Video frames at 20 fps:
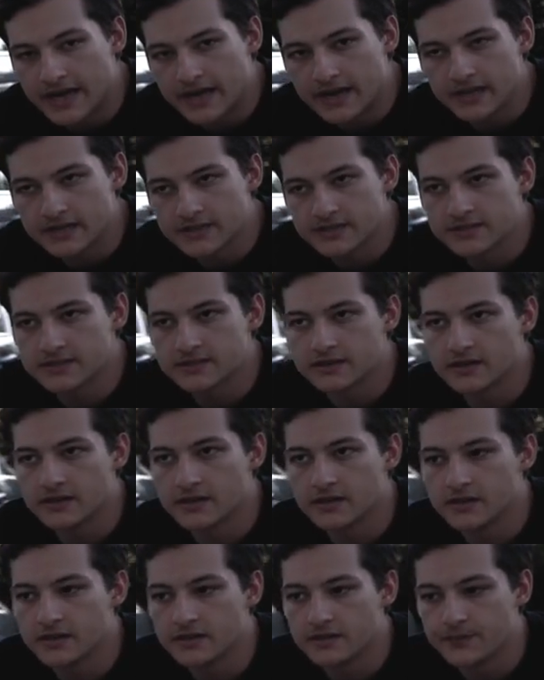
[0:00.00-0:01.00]
pads,
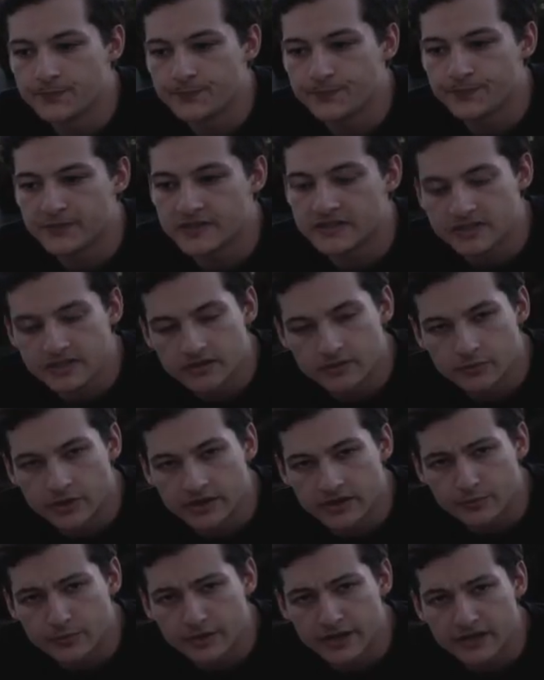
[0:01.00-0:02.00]
um, steel
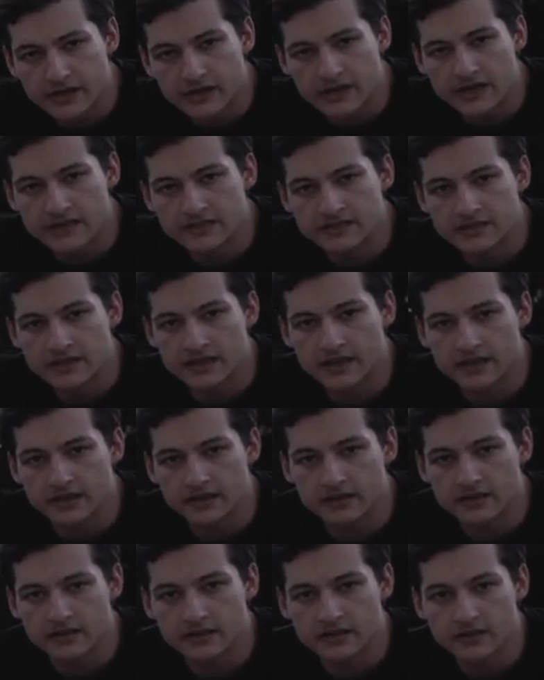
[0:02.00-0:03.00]
braided brake lines,
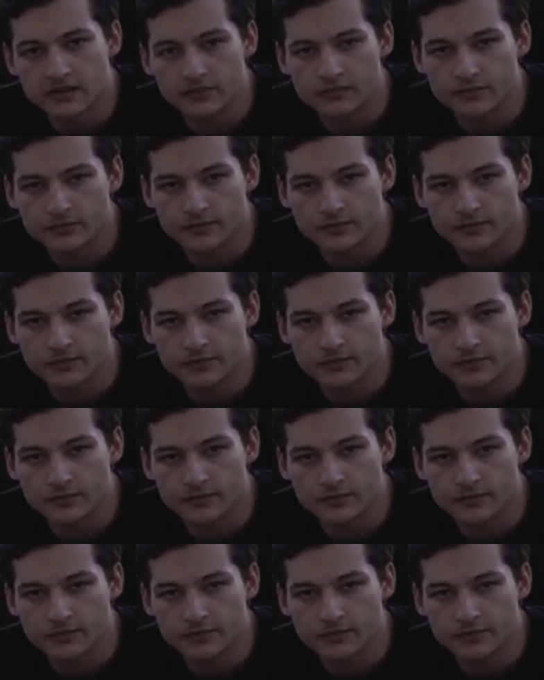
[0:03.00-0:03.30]
and uh,